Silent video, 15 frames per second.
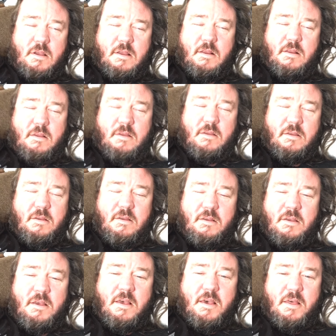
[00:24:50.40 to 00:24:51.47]
than,
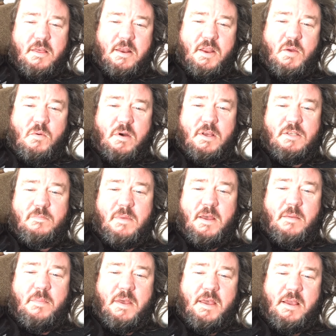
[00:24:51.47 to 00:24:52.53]
than he was
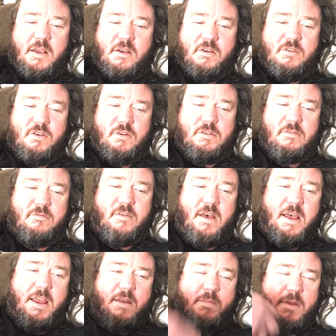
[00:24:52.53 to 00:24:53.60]
by being
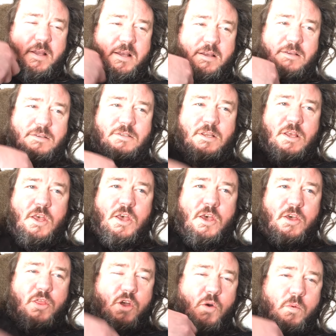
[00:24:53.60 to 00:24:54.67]
crucified because
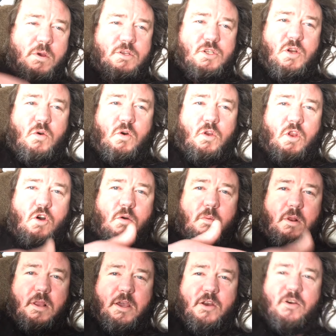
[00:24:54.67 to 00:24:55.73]
there was no
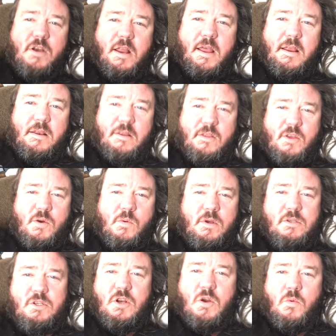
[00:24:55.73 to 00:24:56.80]
global internet. There
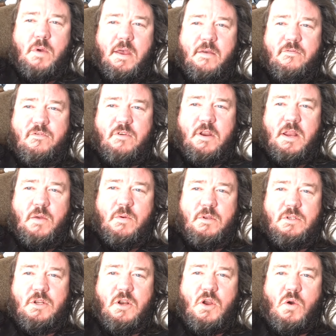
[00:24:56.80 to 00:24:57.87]
was no way for
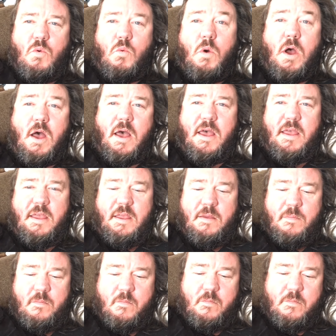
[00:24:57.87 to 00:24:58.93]
anyone to know why,
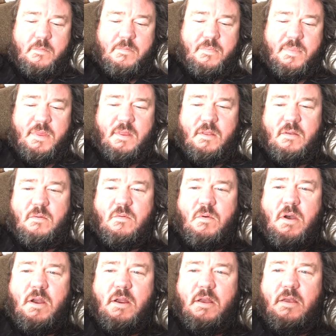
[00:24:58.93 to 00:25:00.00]

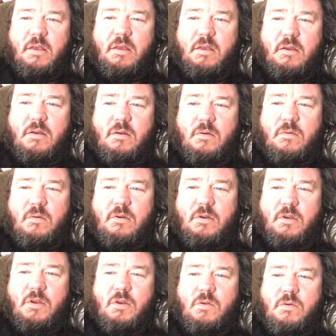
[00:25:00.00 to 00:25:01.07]
why
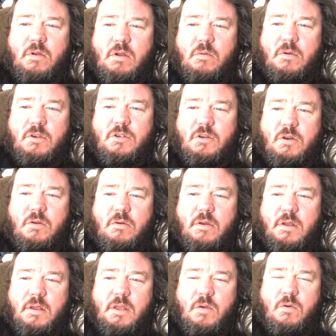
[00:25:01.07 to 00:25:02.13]
are you doing what you're doing?
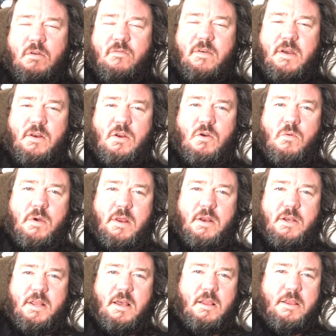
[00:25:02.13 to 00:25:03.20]
He would have had no way to
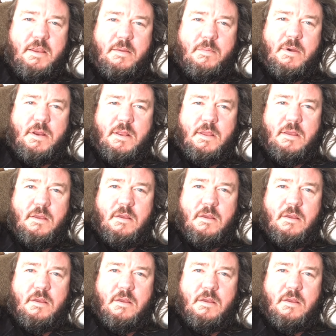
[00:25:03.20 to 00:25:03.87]
tell anybody.